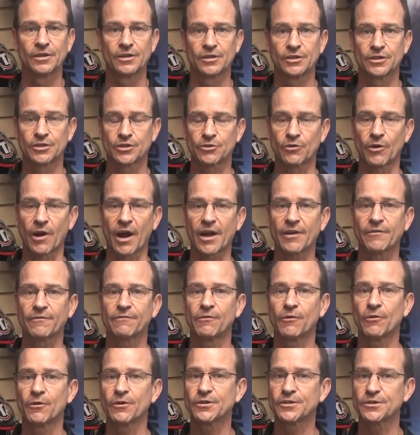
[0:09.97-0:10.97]

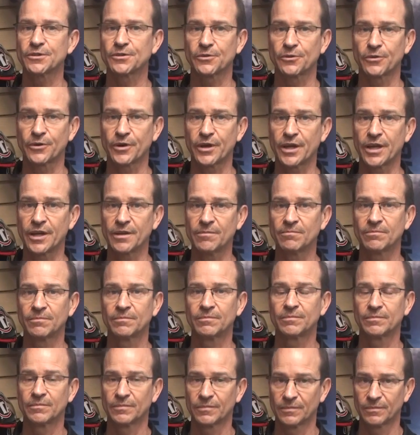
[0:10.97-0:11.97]
Strikeforce 3
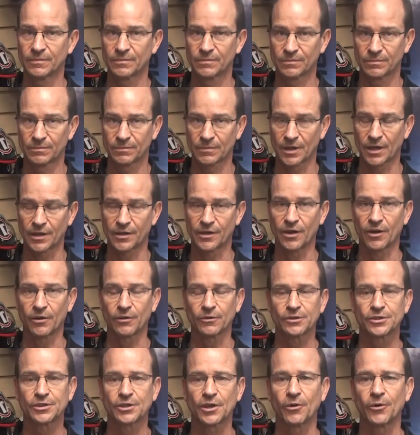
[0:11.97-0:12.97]

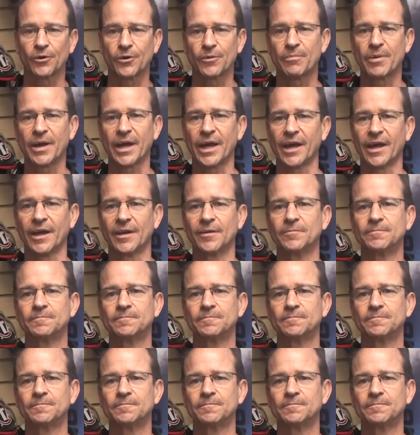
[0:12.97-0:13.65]
adult shoulder pad.